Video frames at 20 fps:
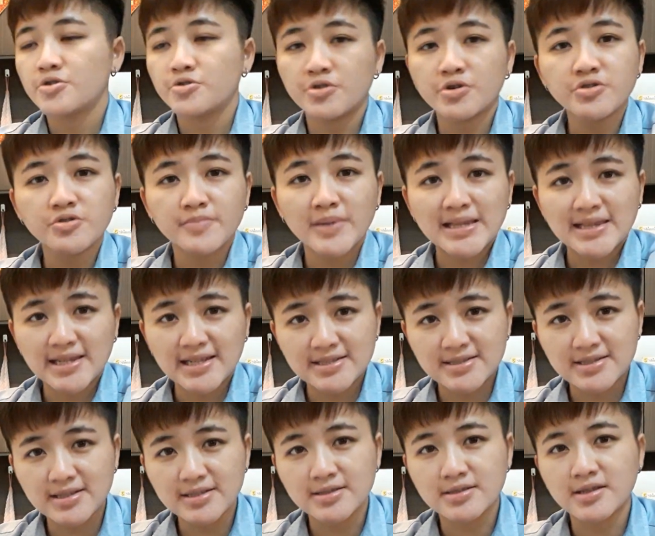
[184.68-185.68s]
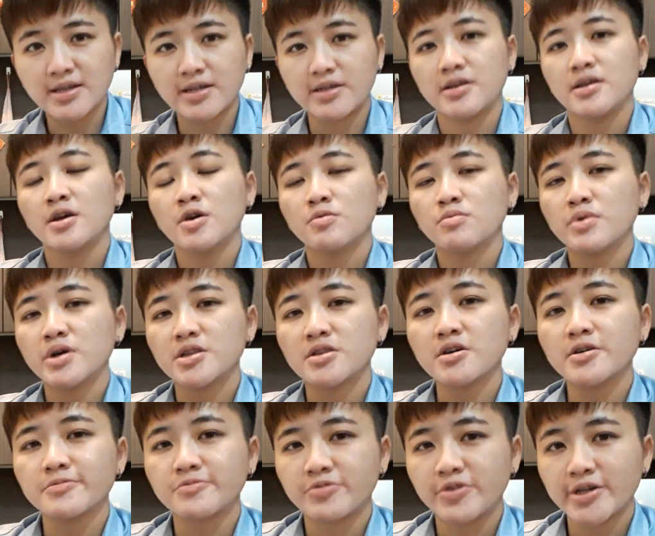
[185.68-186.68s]
You want to backtest this day. What a
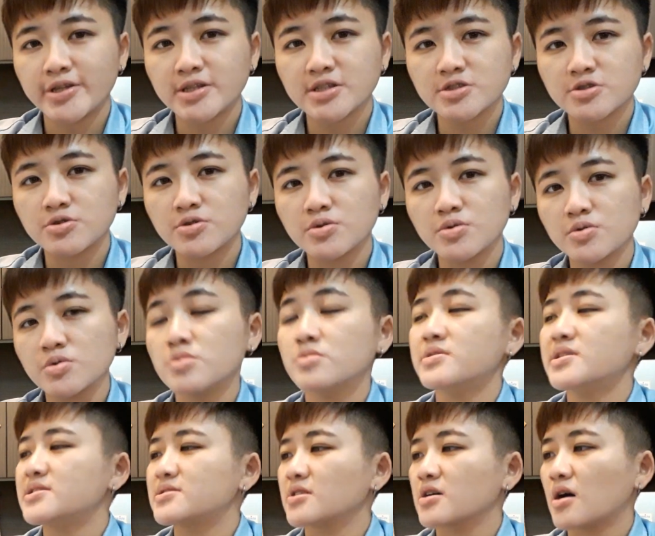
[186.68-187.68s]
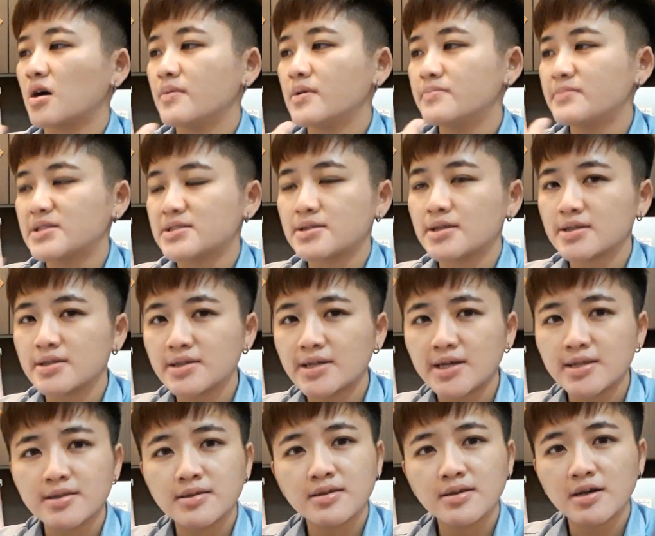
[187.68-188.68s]
lot of traders do, this is a common mistake
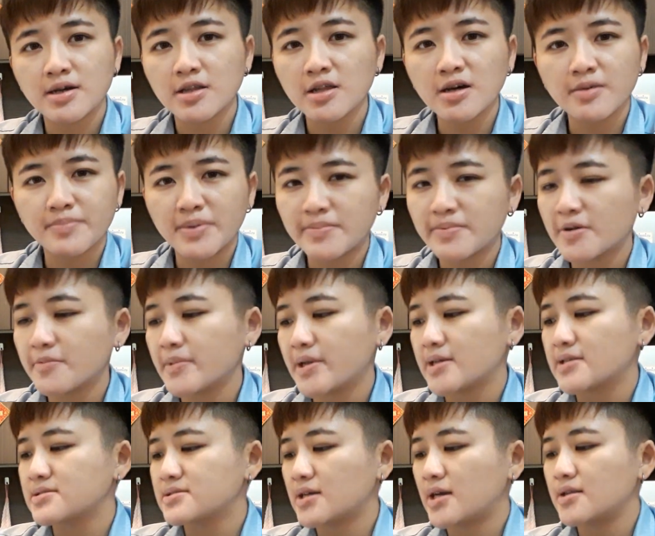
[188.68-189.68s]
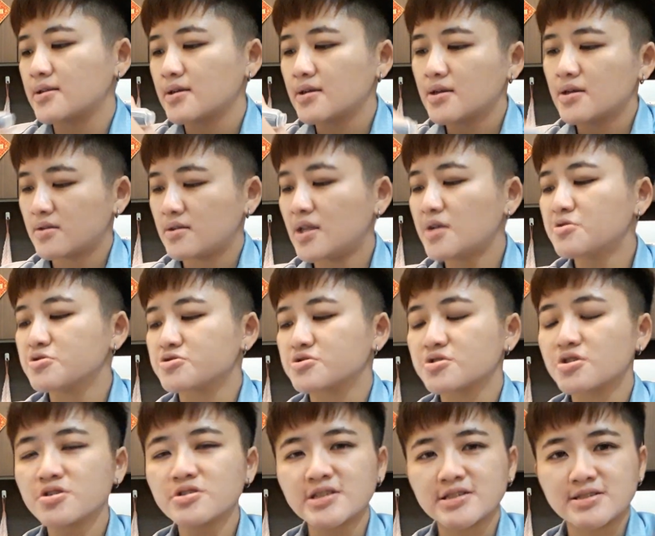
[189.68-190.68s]
that a lot of people make, is that they will
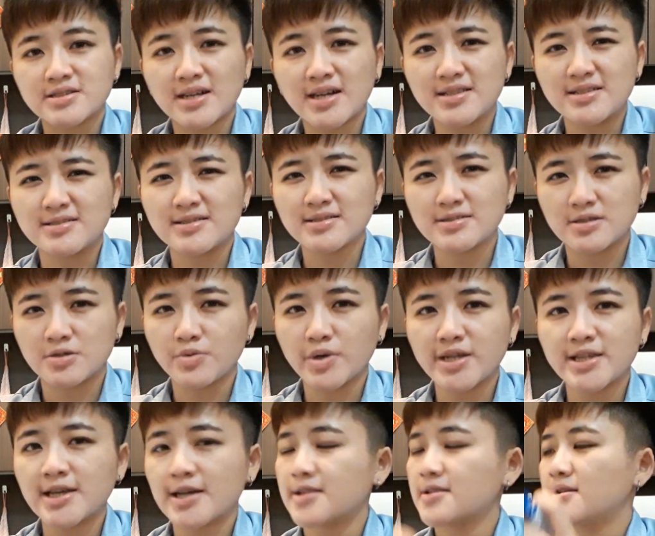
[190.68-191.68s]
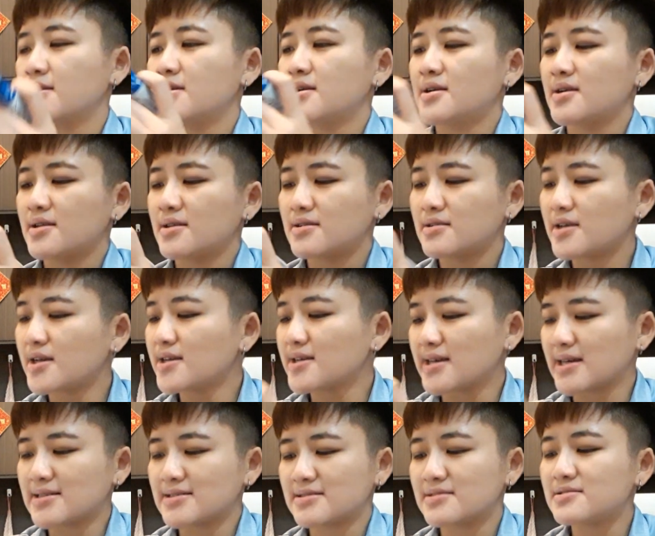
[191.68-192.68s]
scroll their chart in such a way that they
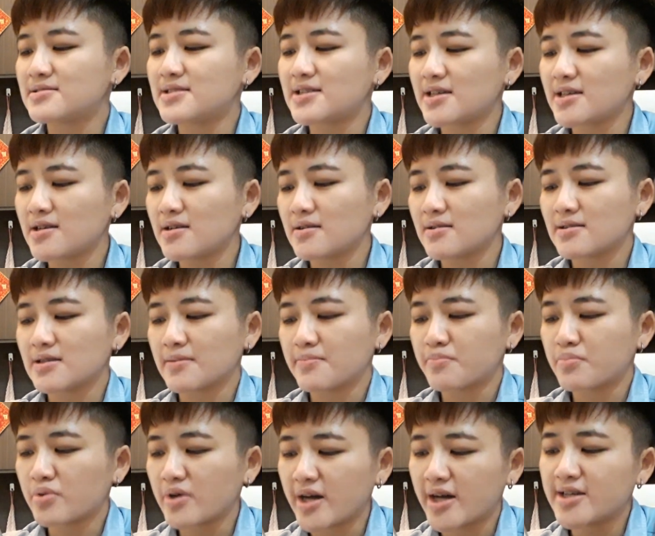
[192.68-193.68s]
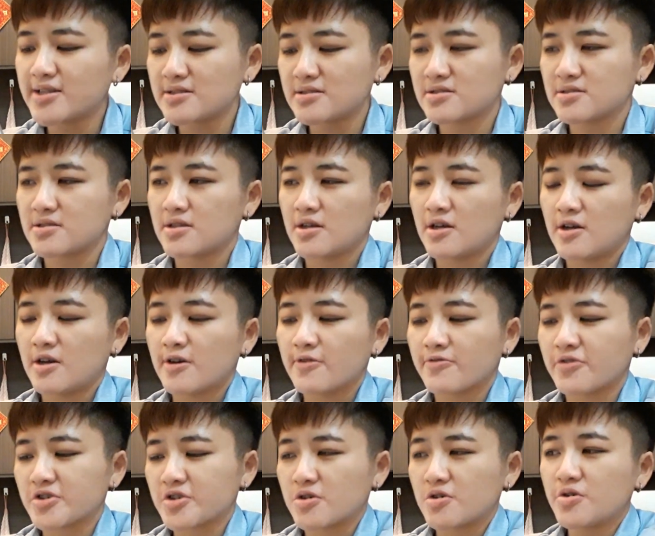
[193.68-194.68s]
can see the price
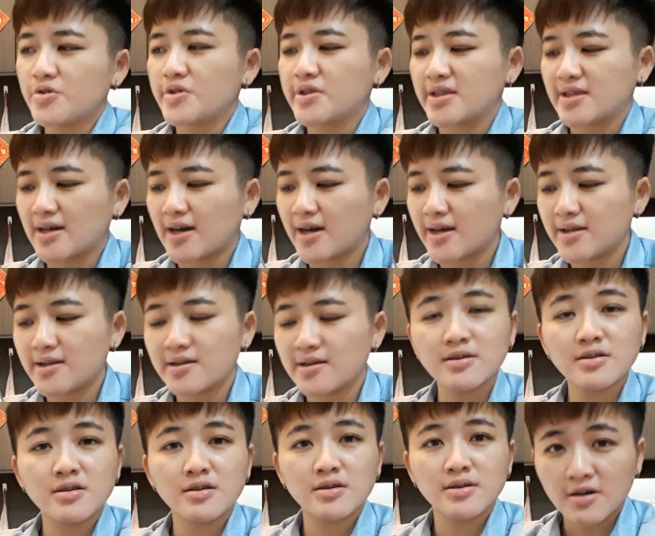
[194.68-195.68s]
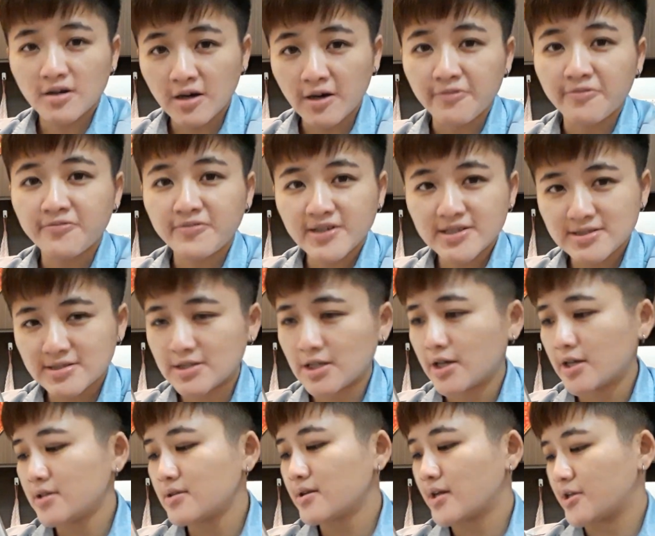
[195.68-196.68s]
for the whole entire of 1st
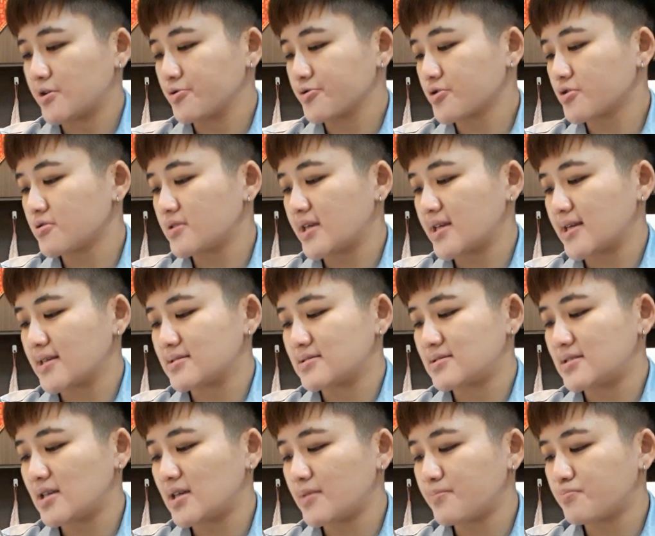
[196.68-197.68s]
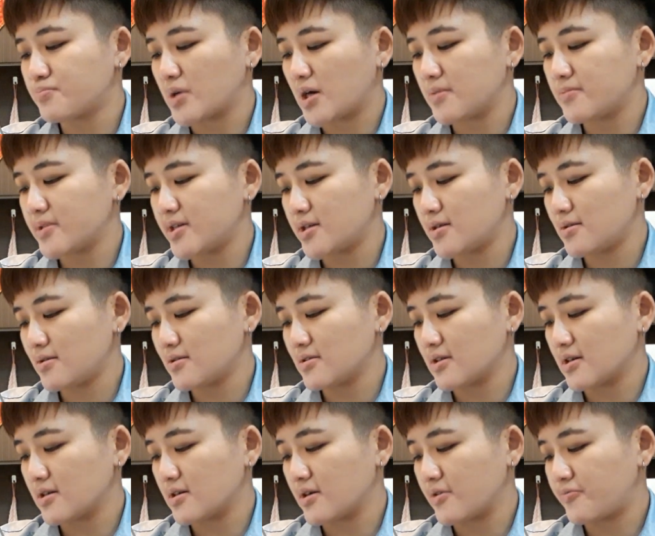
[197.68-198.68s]
Jan, and also they can see probably
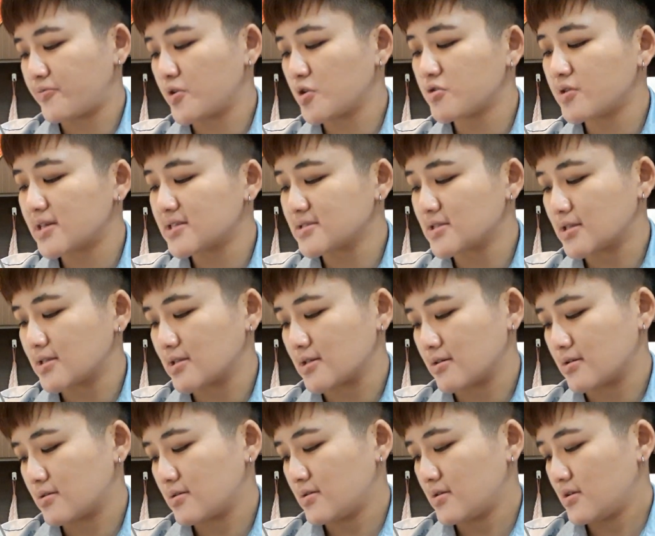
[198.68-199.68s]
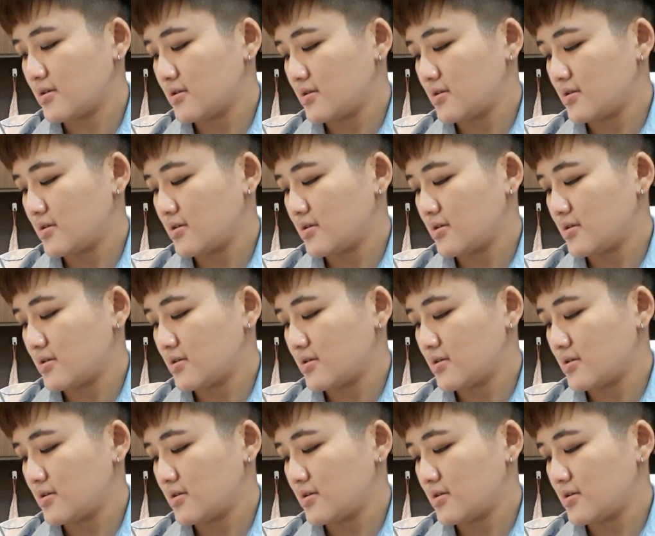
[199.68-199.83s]
a few days later.